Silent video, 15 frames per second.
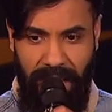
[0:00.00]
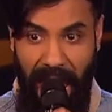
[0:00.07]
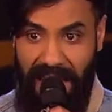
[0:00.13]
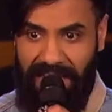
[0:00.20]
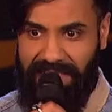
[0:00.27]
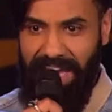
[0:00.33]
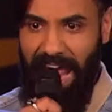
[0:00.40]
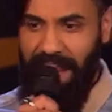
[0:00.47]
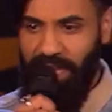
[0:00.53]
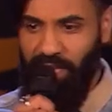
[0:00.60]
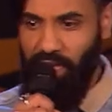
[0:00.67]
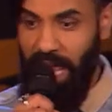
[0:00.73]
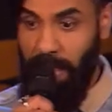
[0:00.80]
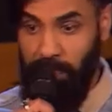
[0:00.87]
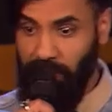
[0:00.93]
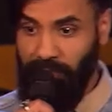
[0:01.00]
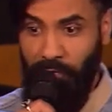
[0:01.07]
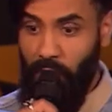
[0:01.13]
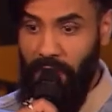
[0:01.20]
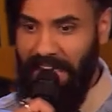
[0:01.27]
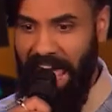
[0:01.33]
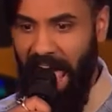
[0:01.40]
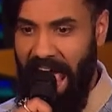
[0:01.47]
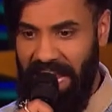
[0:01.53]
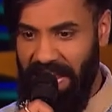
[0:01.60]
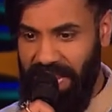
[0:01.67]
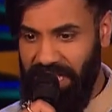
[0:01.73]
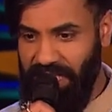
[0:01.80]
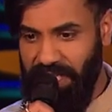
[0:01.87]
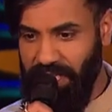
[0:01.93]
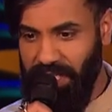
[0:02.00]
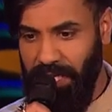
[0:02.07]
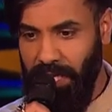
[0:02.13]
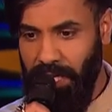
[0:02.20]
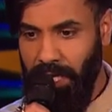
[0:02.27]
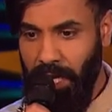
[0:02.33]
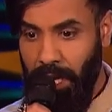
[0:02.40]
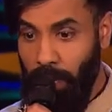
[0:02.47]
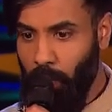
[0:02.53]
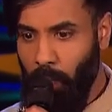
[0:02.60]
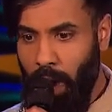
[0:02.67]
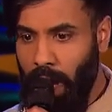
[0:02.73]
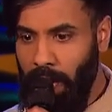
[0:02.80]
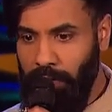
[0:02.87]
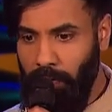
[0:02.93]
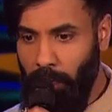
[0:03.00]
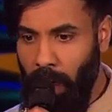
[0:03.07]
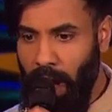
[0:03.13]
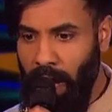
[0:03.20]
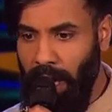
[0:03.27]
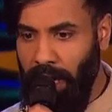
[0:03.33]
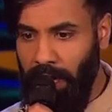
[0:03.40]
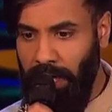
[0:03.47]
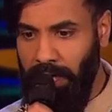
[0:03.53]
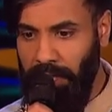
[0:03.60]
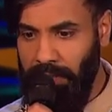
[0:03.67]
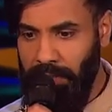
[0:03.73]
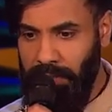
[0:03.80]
Has 10 ships full of cannons. Ooh-ah, ooh-ah.